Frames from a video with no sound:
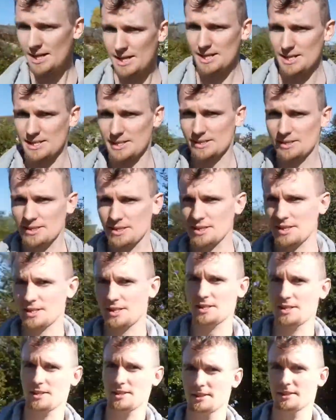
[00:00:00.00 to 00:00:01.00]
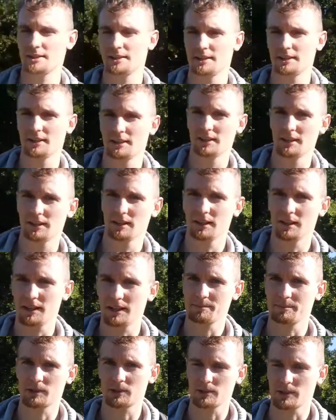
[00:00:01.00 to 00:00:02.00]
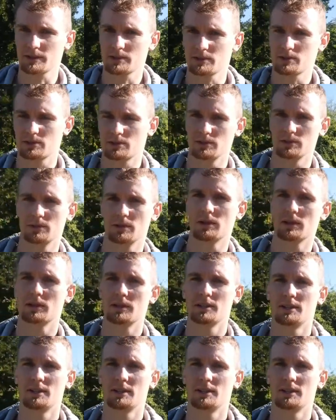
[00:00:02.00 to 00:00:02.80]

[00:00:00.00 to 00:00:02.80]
And I'm going to